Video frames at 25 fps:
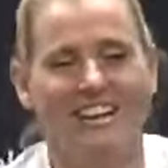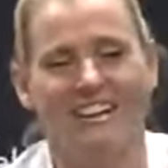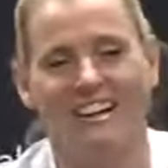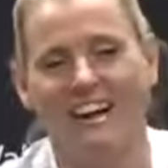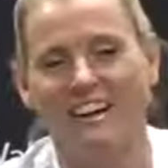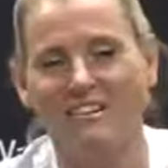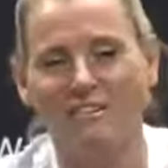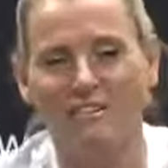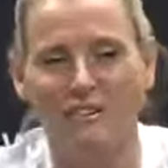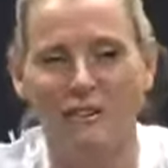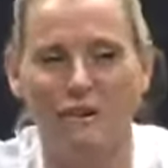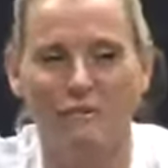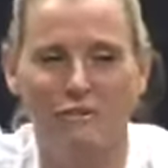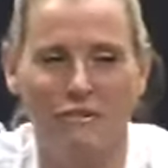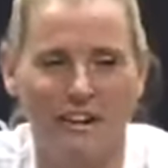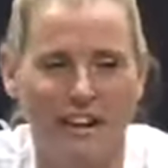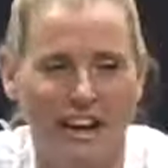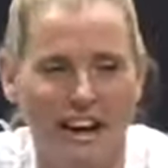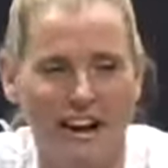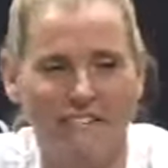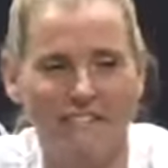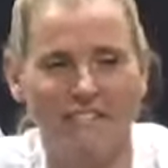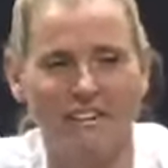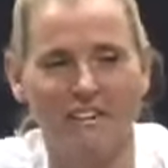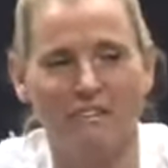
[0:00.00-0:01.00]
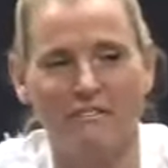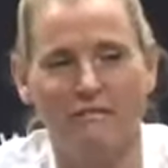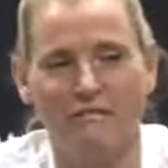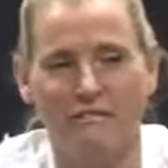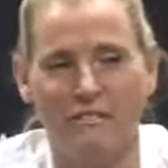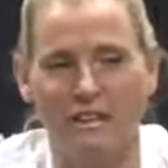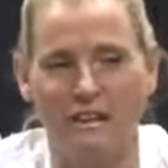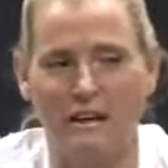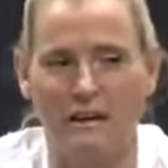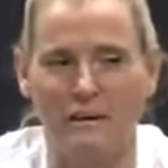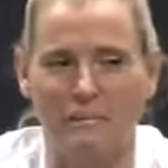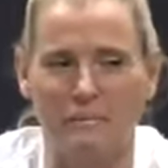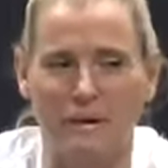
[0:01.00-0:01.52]
I don't know if we have it on
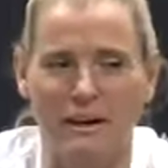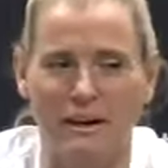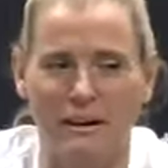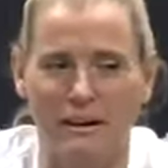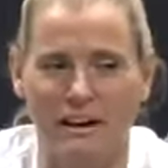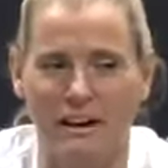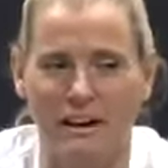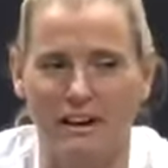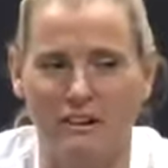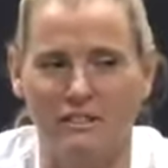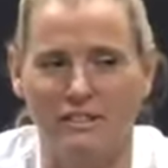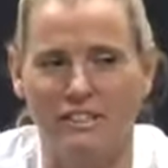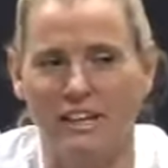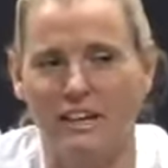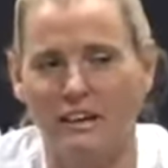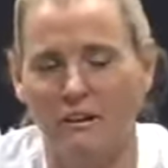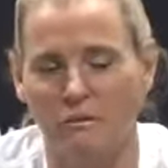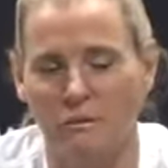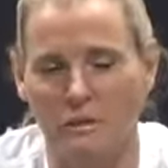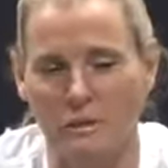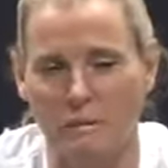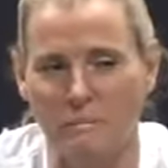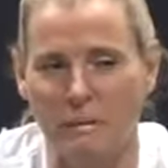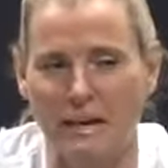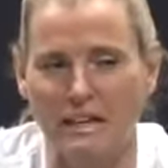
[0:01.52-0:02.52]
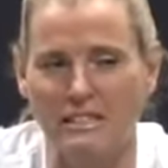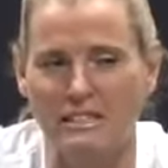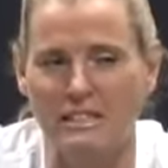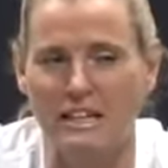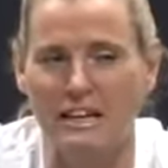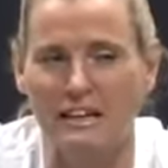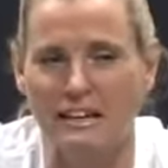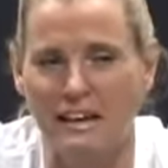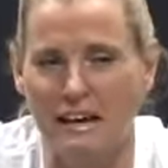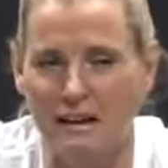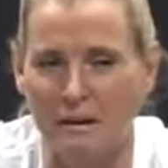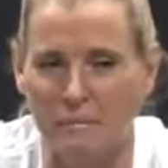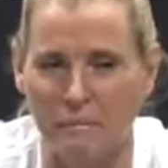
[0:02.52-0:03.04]
film. I'll tell you, it was a baseline
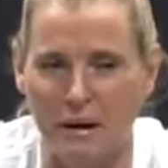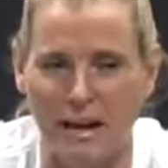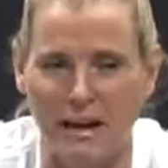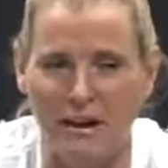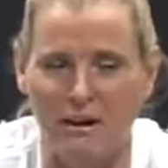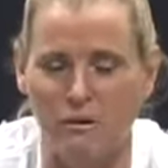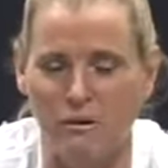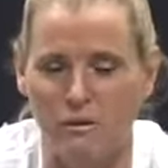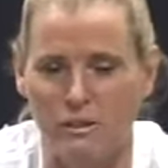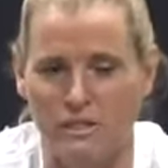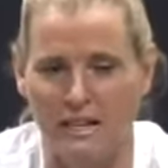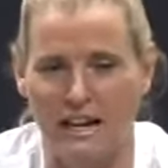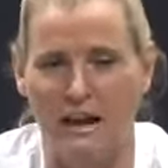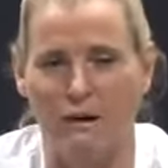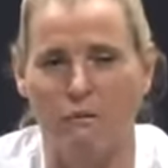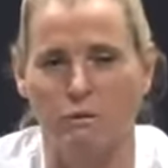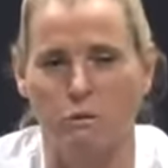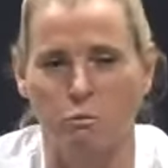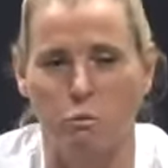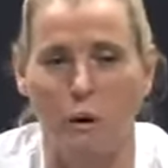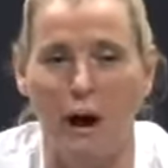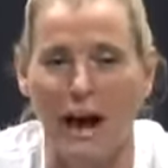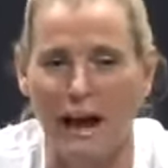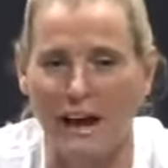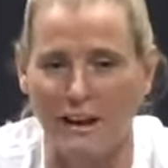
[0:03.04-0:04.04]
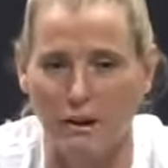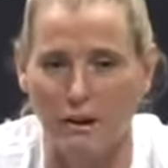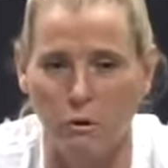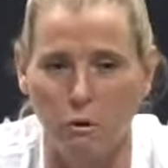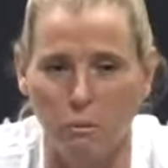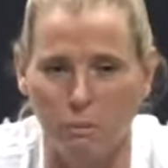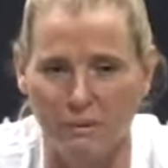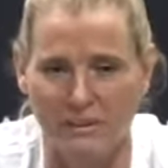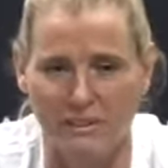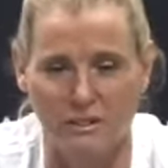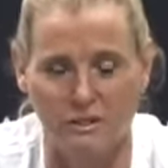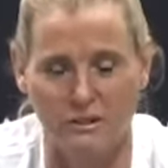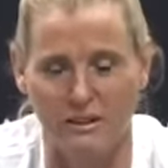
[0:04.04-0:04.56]
out of bounds and I was wide
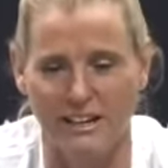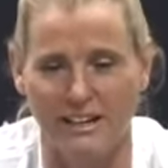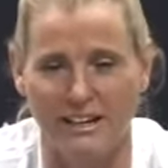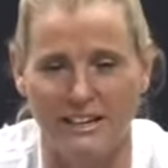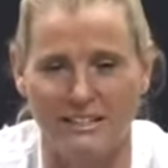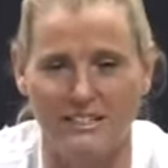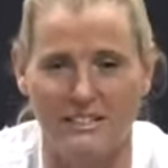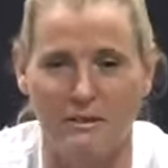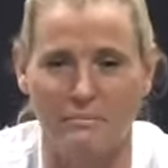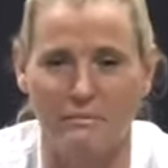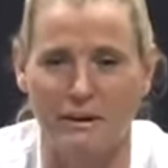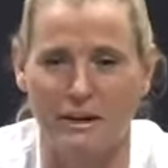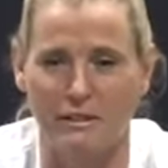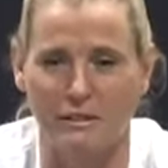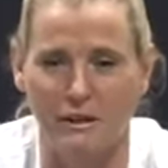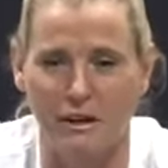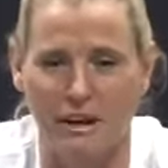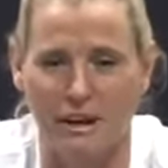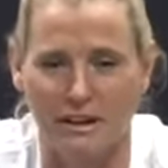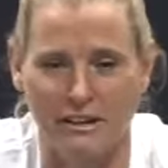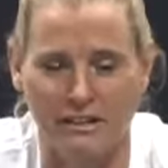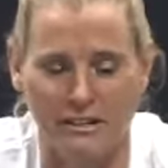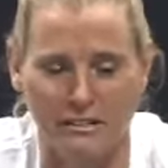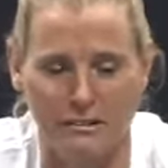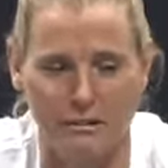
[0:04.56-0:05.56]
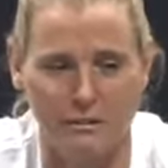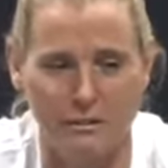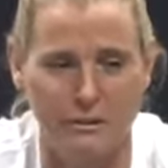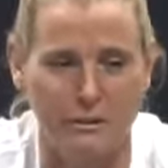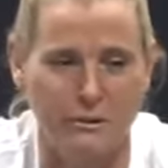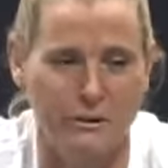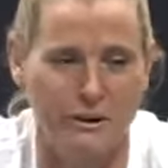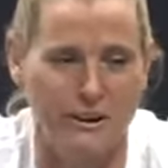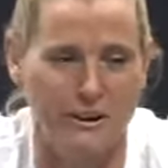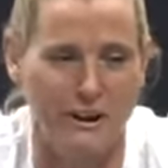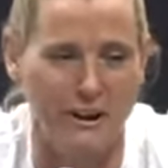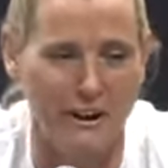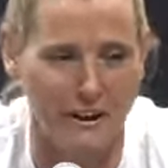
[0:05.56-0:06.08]
open. So I guess somebody thought I couldn't score
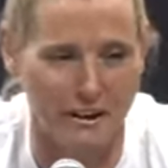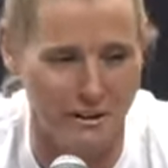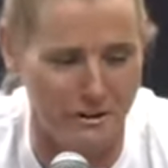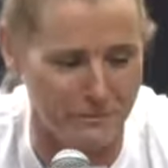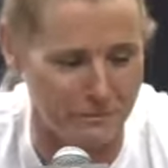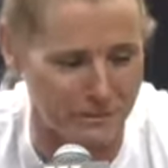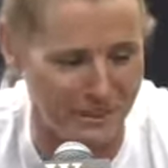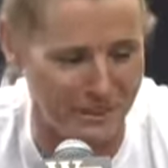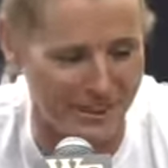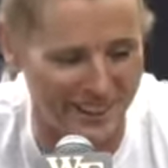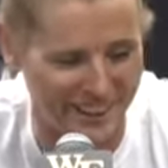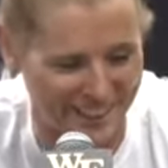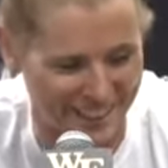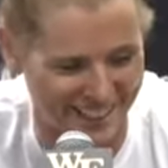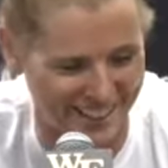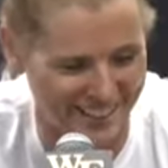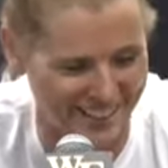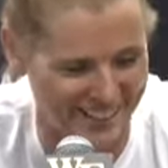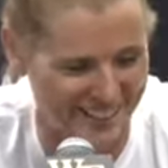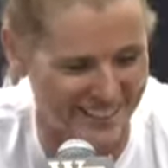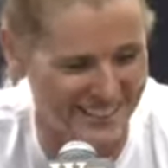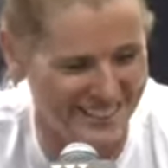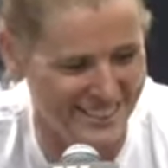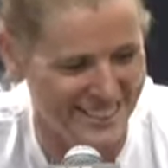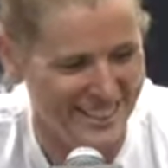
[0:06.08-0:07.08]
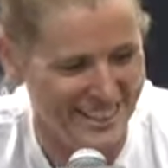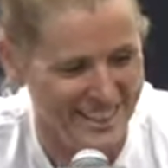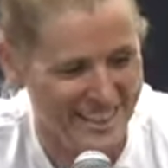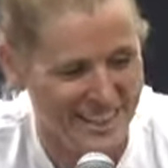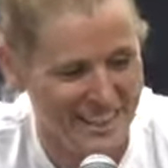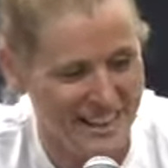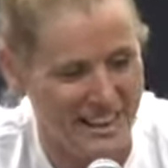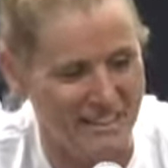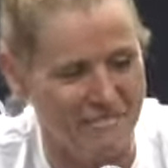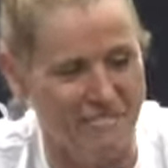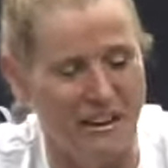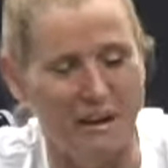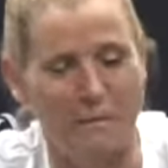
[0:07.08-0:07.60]
at all, but if
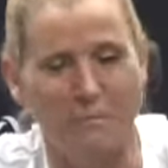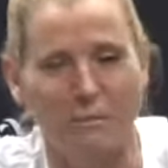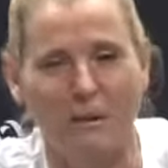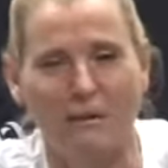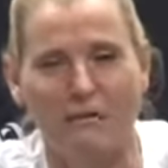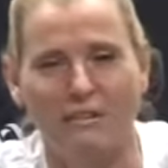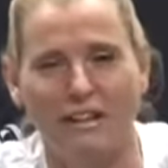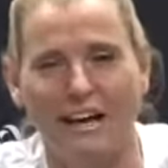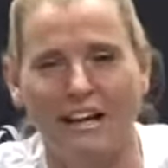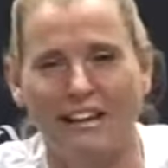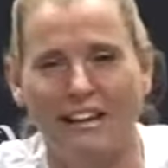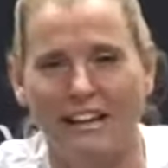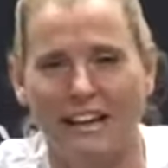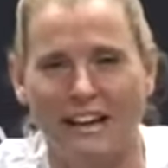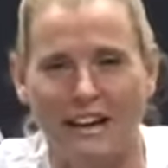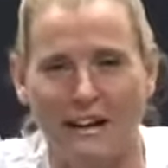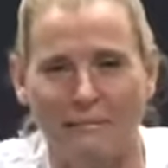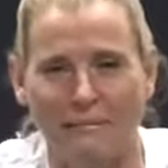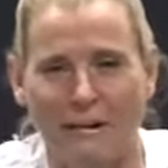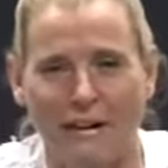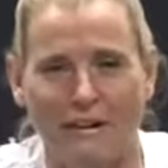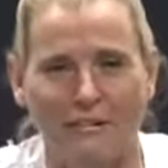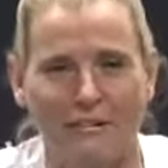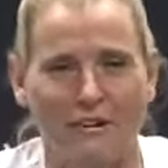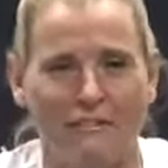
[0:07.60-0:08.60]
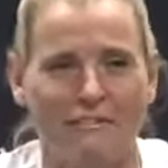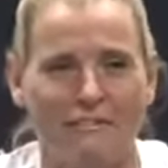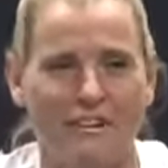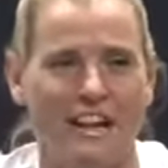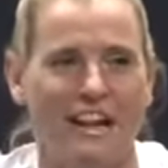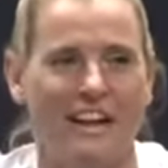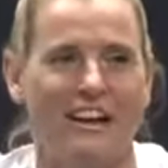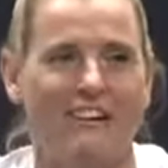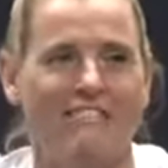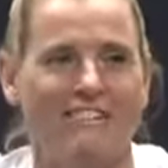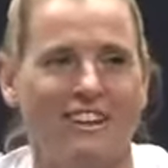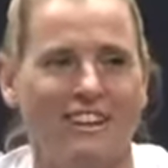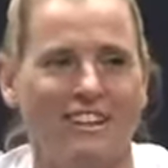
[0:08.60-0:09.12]
I'd have blown that layup, I don't know if I'd have
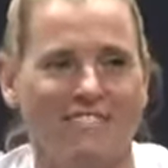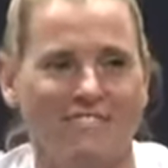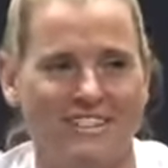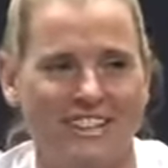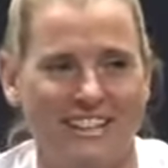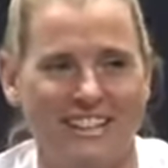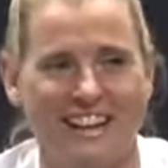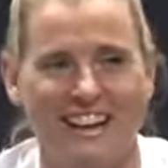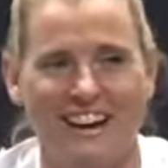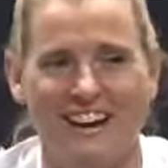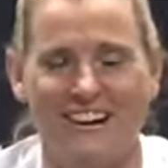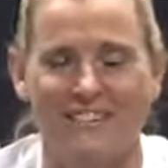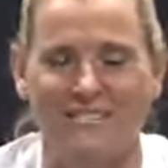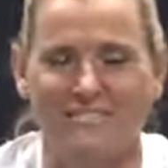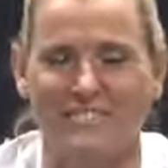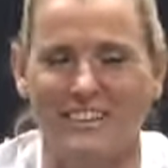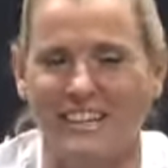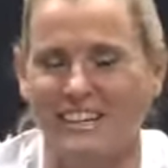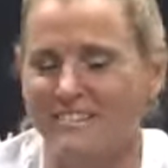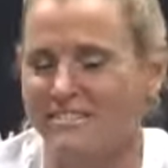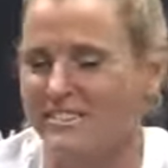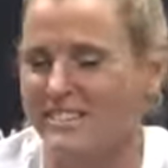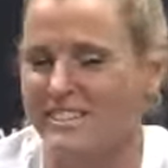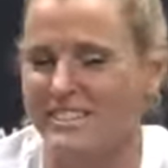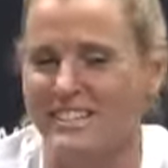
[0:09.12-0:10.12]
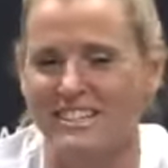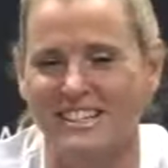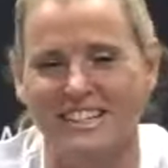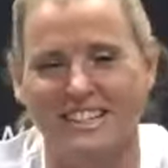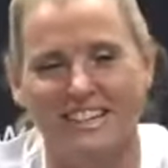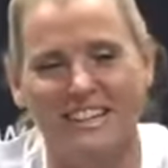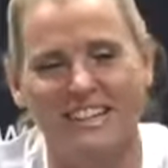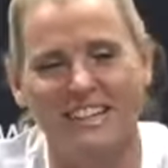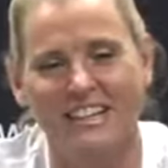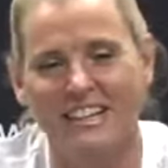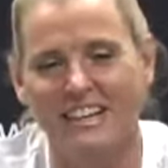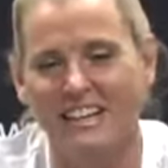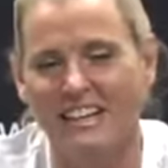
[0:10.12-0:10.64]
ever lived it down, but it was
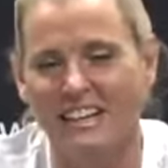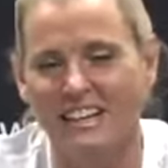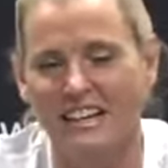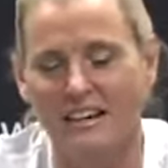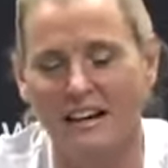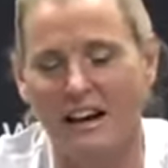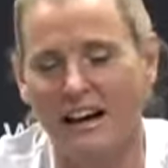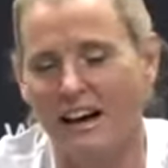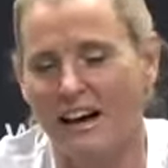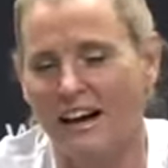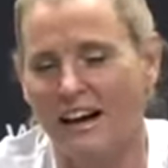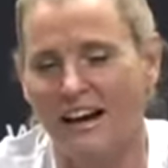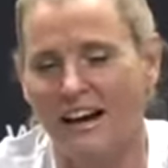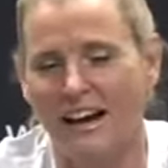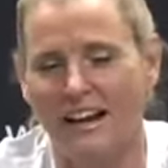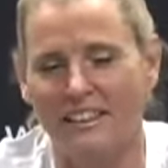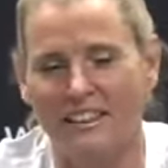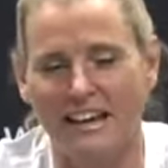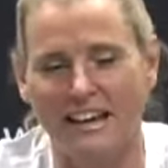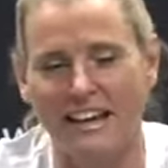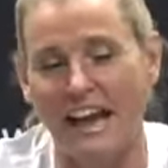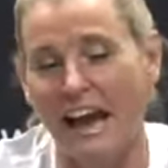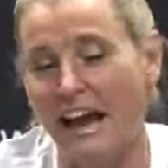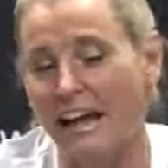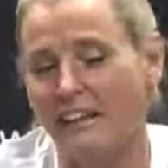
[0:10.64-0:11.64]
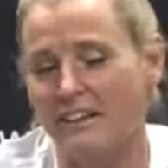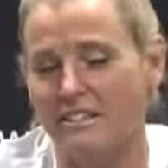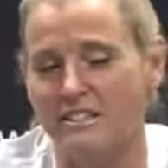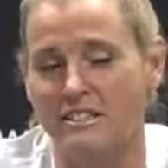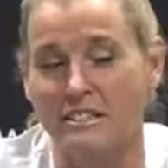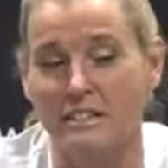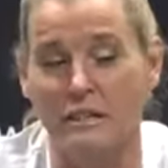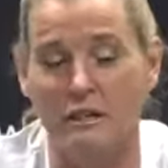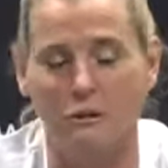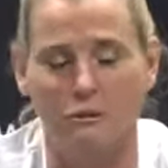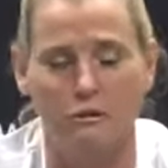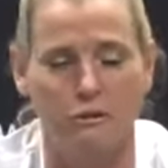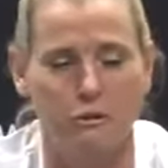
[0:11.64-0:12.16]
I think Alice
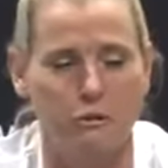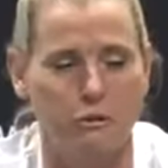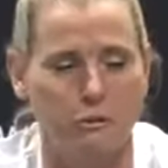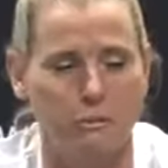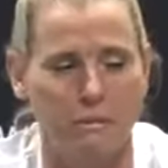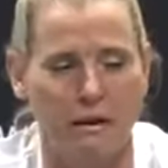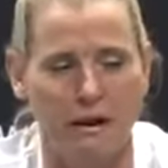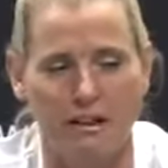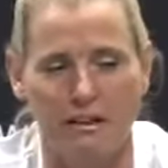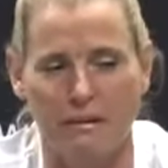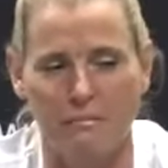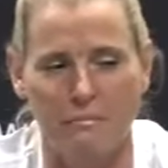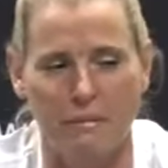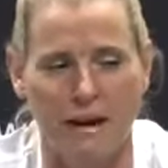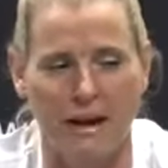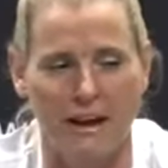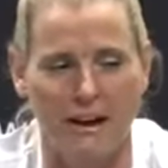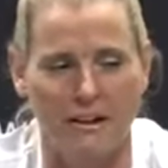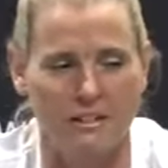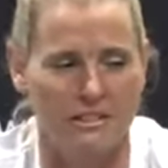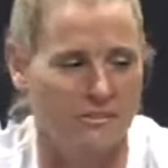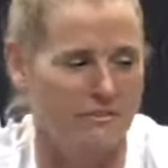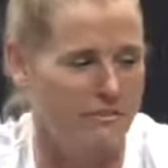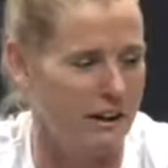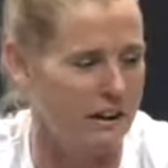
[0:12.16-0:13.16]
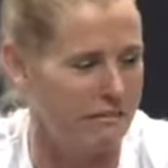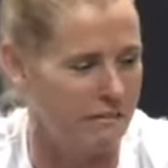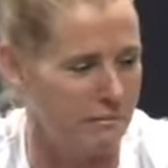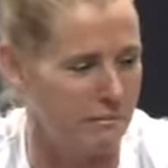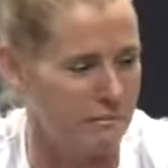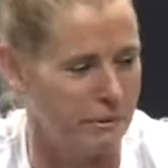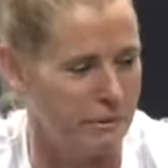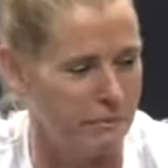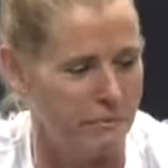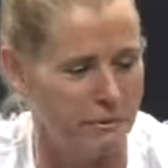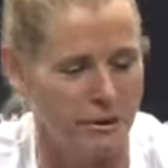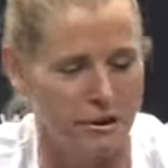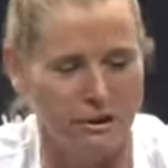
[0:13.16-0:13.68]
Neal threw the ball in bounds, if I
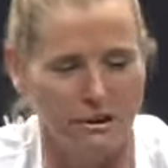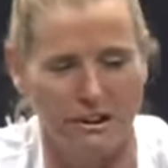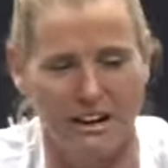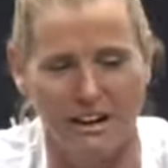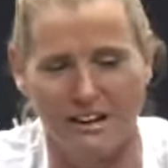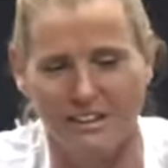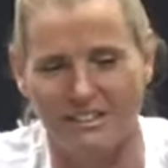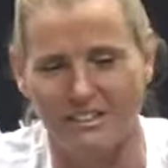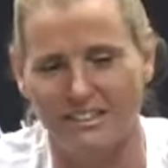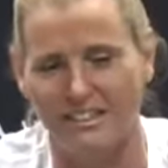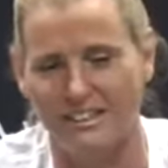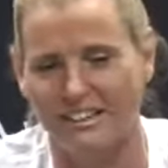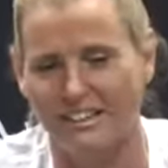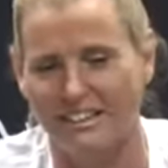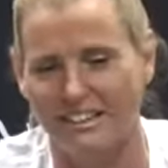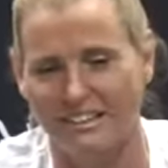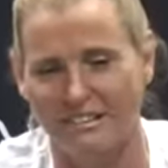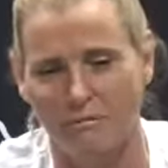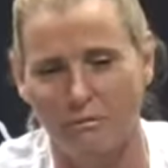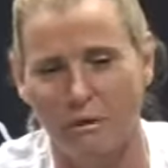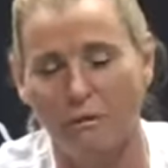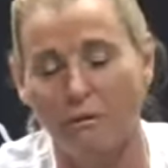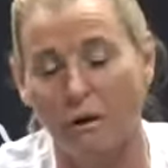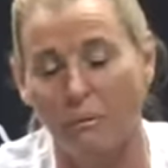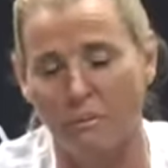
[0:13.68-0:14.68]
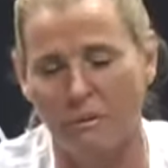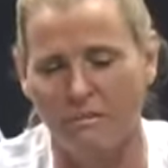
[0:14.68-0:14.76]
remember correctly. And we were up at